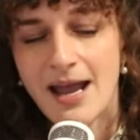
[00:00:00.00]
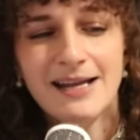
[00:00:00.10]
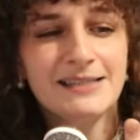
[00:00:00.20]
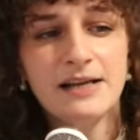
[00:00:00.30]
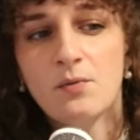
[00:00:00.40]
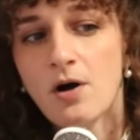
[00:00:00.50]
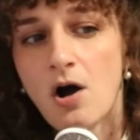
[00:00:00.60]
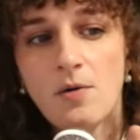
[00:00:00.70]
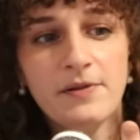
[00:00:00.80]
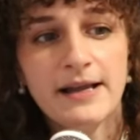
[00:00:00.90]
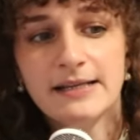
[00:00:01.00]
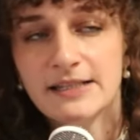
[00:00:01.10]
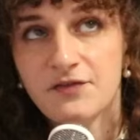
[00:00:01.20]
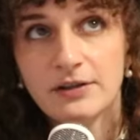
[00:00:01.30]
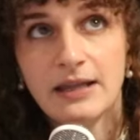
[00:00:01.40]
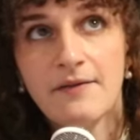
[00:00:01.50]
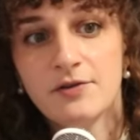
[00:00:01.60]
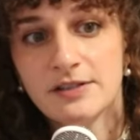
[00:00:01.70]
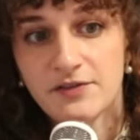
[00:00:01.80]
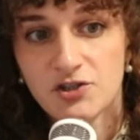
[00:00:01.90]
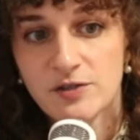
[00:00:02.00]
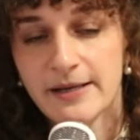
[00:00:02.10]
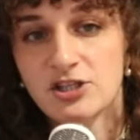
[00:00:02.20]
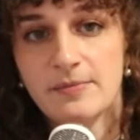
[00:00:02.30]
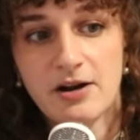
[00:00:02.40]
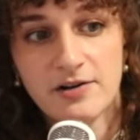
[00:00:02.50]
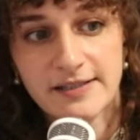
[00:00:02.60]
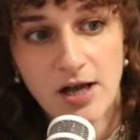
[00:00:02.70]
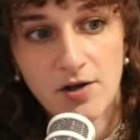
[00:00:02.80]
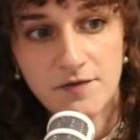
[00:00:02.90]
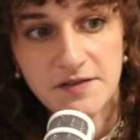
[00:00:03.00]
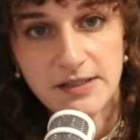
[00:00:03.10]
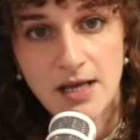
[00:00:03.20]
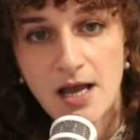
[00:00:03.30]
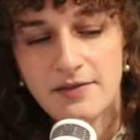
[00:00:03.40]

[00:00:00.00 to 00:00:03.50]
It's like we're all playing different levels of introspection about ourselves.